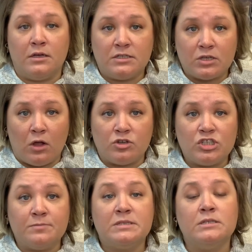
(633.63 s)

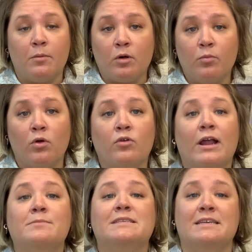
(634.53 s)
scholarship, summer programs,